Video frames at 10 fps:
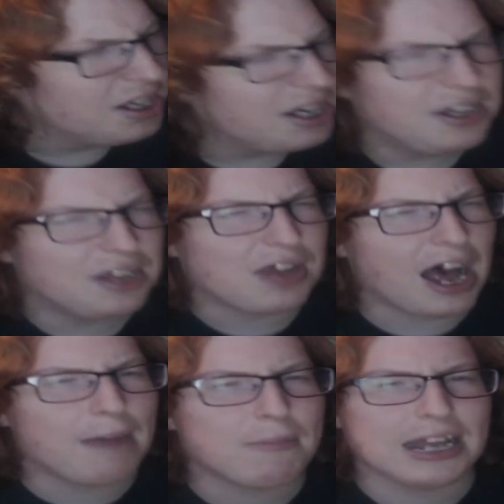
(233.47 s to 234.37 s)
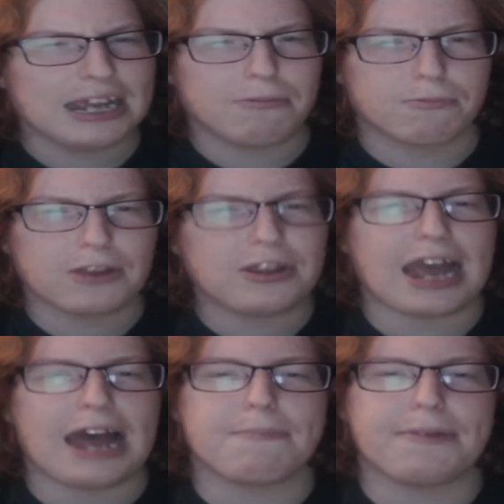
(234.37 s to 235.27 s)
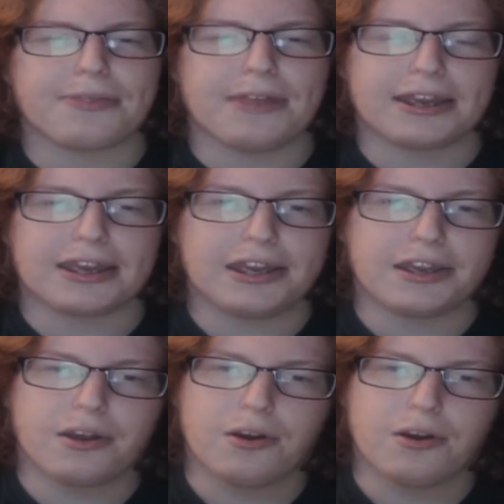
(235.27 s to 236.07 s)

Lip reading: This homily really had me thinking,